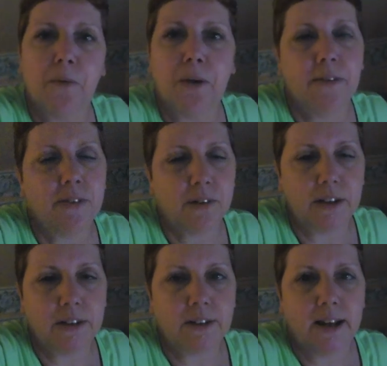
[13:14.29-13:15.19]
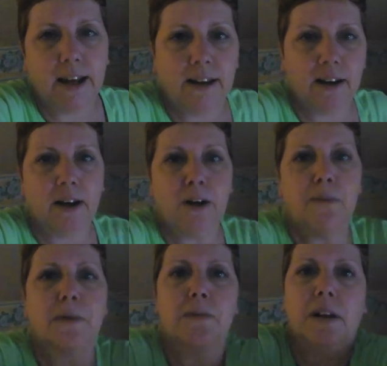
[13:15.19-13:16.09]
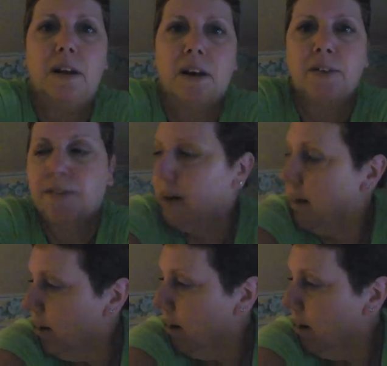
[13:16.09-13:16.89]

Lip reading: Whatever you did today, I hope it was a lot of fun.